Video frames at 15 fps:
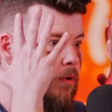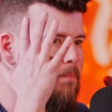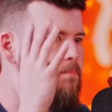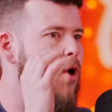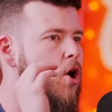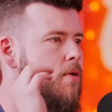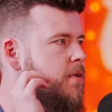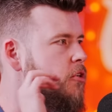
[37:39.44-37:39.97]

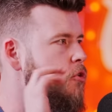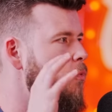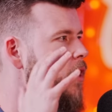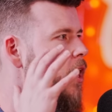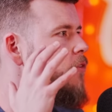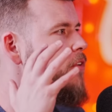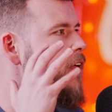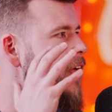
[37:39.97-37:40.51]
moment
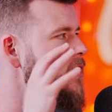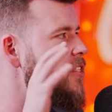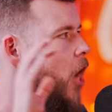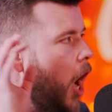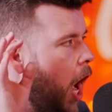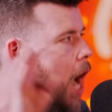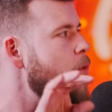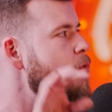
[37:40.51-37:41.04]
when I realized
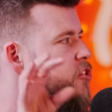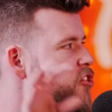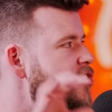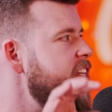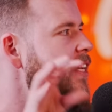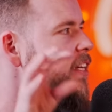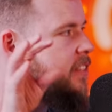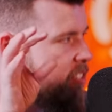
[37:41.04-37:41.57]
I was
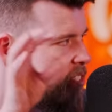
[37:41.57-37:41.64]
sitting